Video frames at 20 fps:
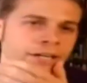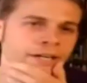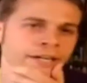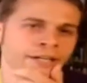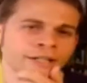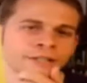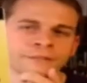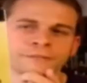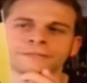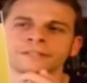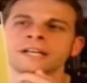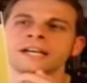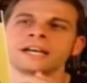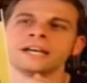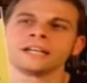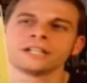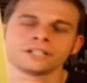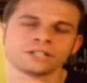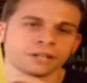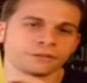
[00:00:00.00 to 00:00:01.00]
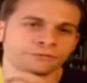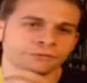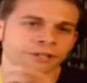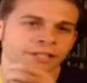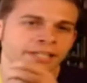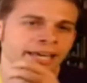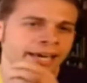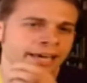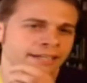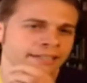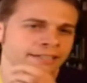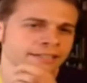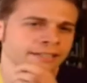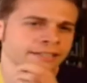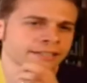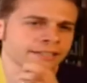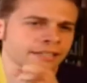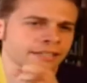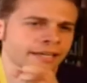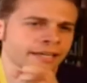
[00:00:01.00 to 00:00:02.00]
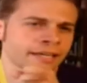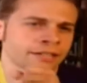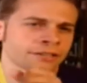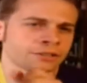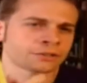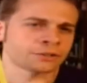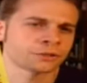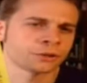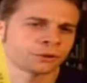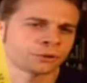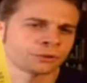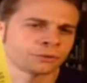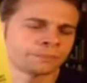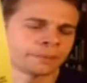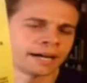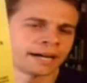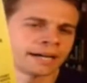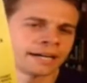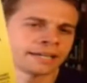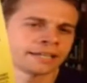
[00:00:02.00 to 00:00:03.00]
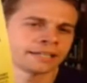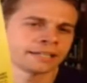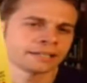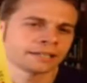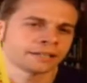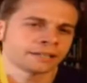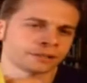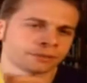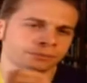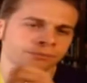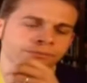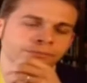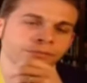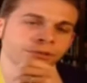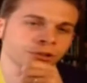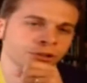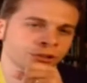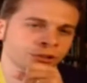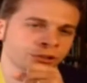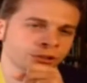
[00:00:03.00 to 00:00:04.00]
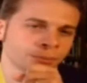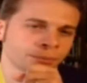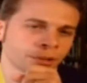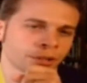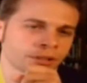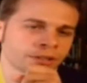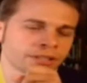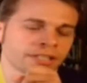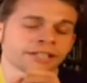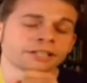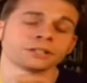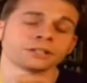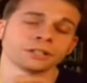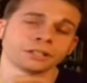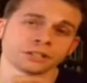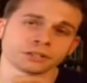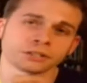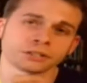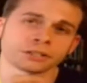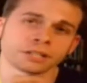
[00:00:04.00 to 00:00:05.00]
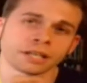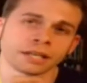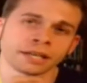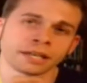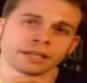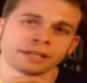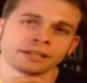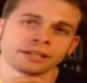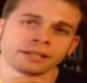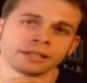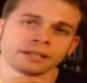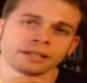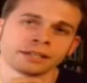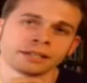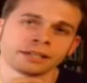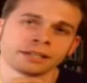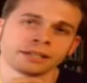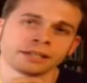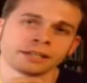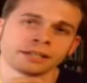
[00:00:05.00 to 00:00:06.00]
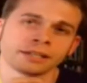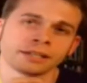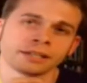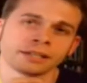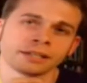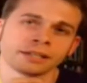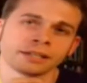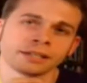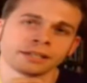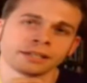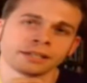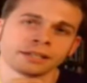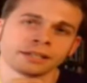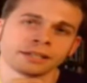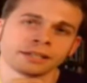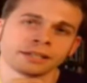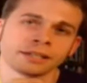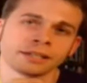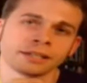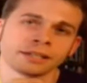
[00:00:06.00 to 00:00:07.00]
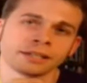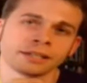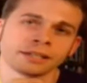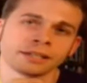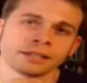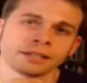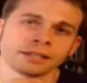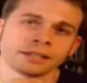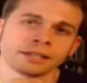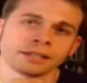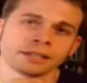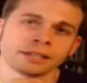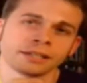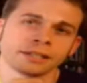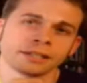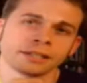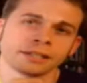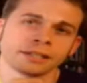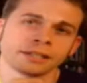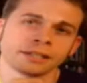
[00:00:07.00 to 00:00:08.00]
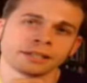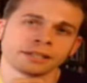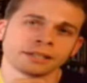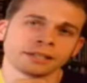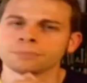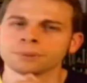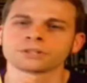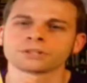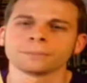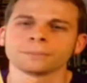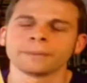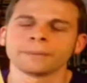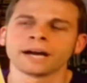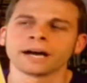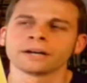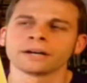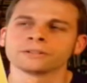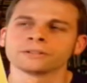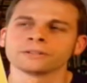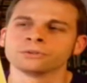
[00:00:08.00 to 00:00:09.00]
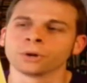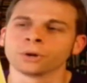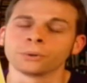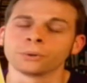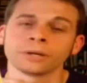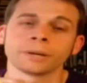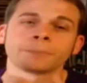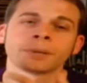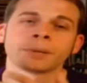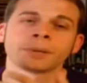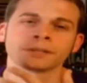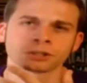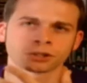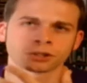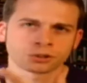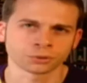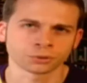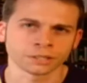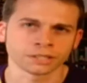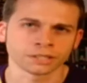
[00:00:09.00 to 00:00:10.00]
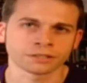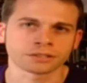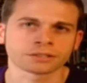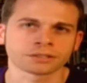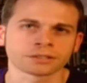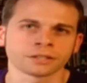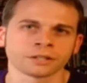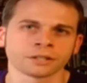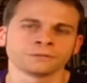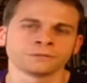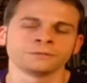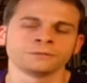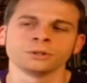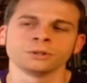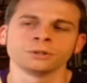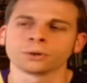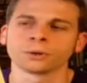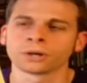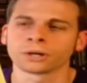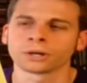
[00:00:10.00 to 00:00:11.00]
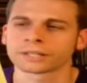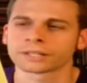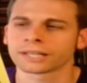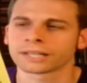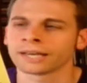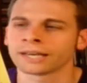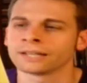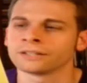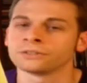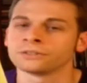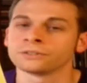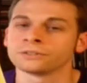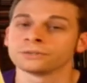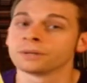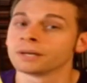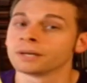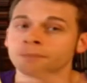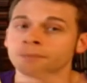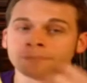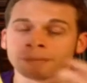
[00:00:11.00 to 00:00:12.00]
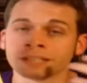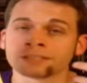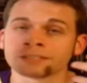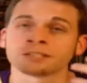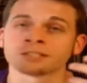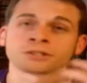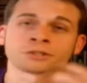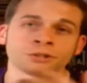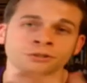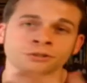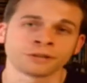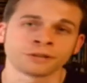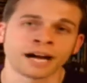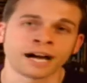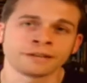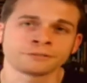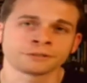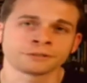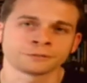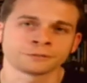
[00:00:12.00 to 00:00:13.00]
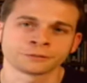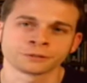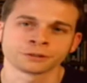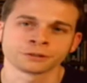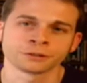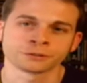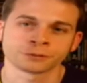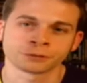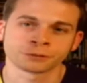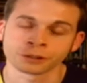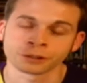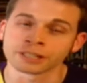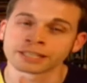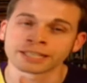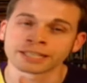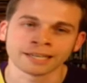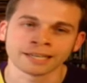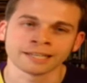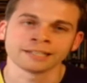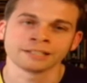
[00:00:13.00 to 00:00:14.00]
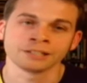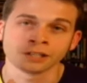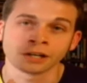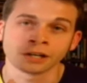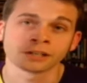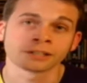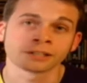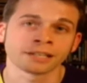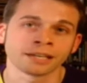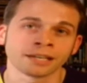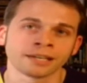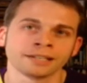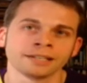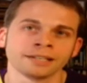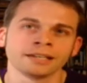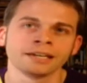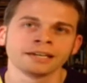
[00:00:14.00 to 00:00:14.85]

of Jeffrey Canada, and it's told by Jamar Nicholas, and it's adapted by him, and it's pretty much about growing up on the streets of New York and basic survival for a kid, a young kid,